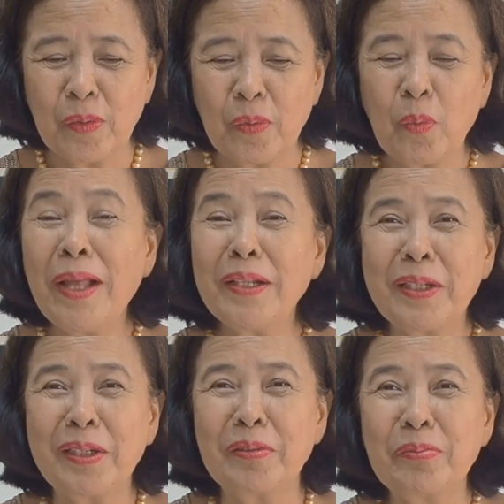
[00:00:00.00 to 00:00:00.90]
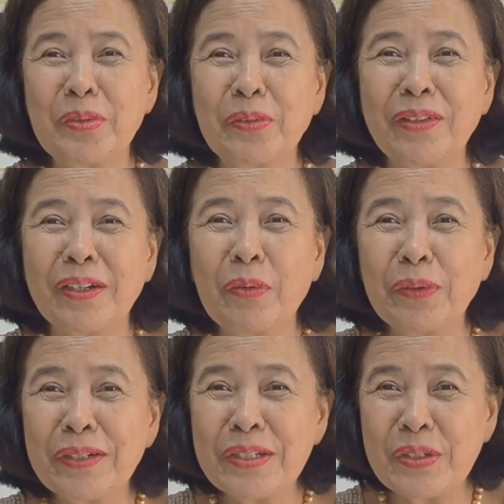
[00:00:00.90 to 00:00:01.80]
Welcome to the
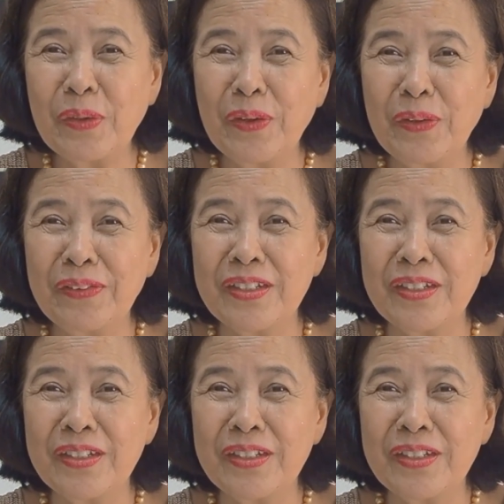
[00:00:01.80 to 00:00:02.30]
course on